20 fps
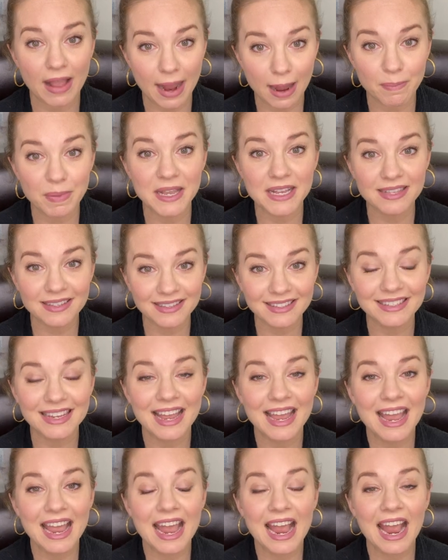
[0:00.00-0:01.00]
happens.
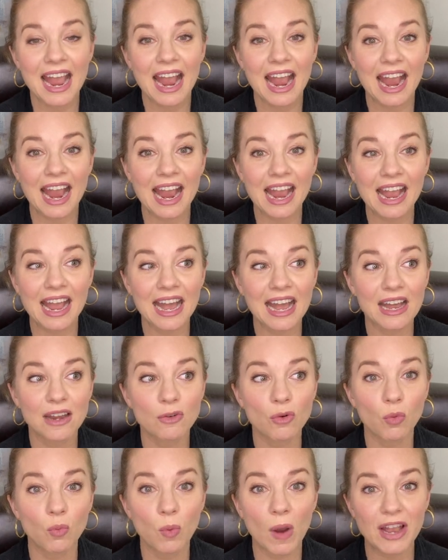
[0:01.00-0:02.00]

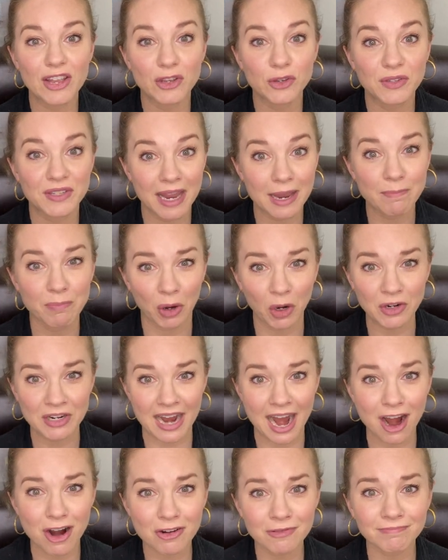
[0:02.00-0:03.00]
And when you stay burned
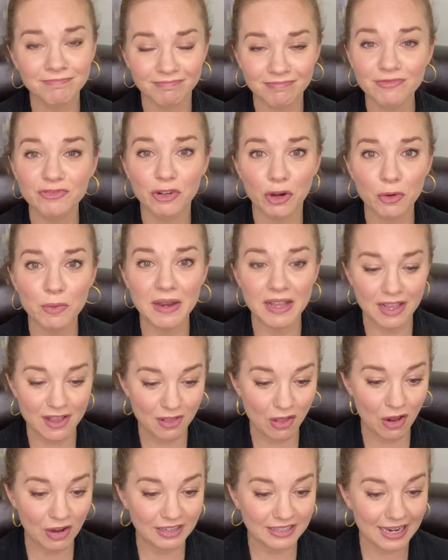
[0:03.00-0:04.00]
out for a really
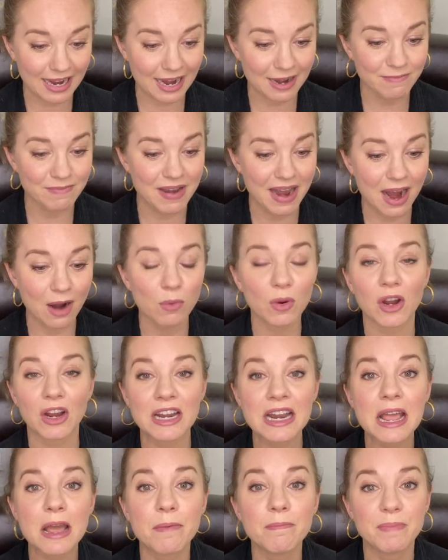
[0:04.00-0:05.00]
long time, now we're
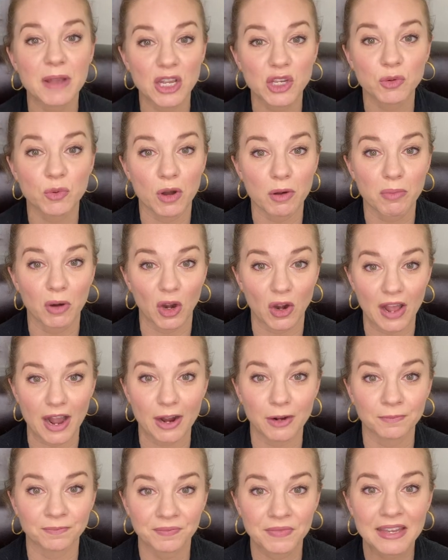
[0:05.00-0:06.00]
in habitual
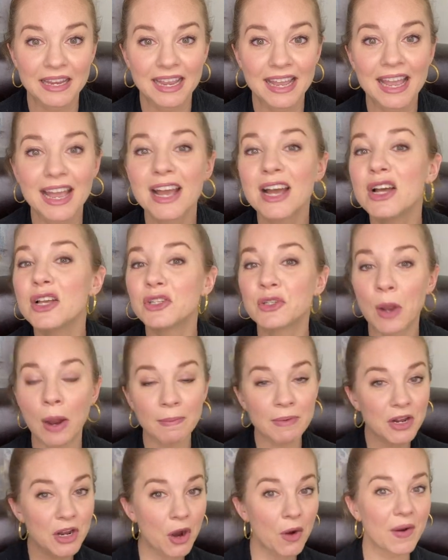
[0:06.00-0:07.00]
burnout. So I'm
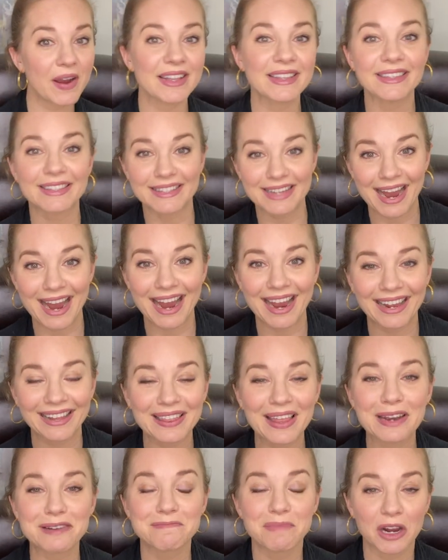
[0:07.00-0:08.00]
going to go ahead and say
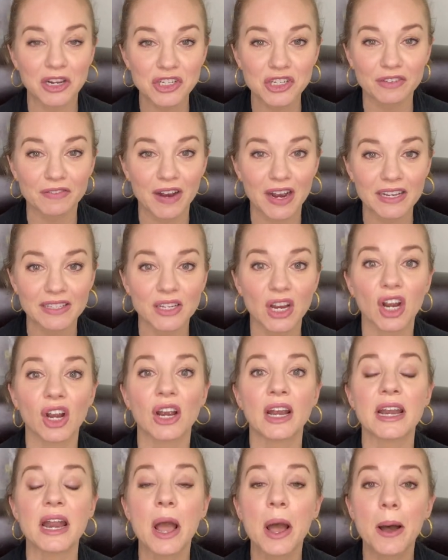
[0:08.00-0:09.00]
that a bunch of us are
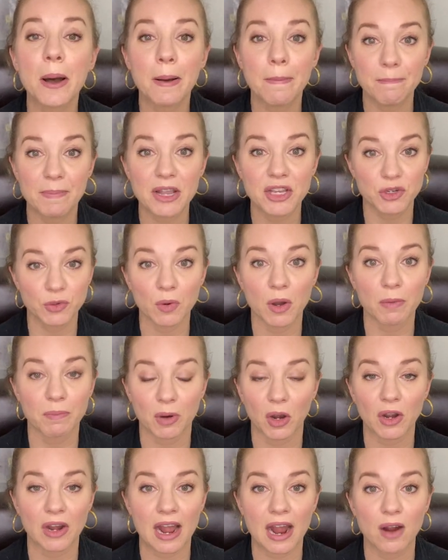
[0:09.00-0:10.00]
in habitual
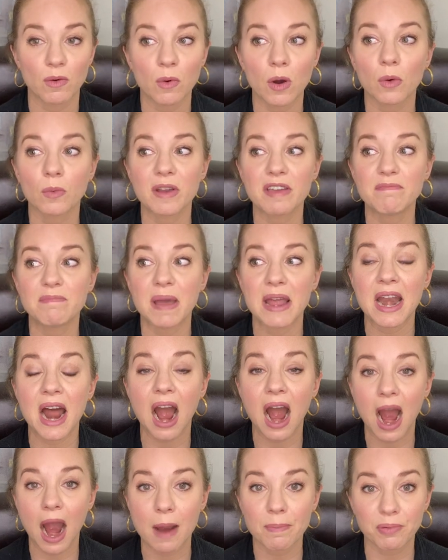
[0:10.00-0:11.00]
burnout where we've been
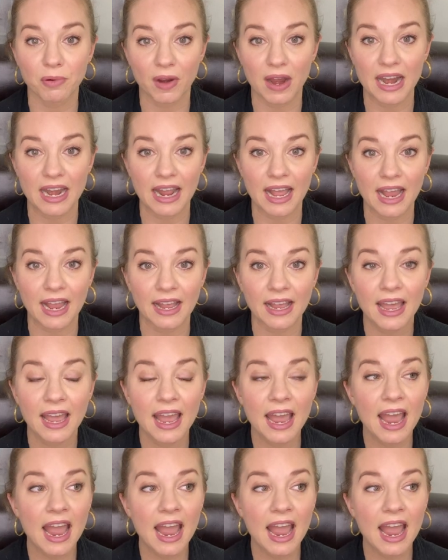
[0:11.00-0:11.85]
operating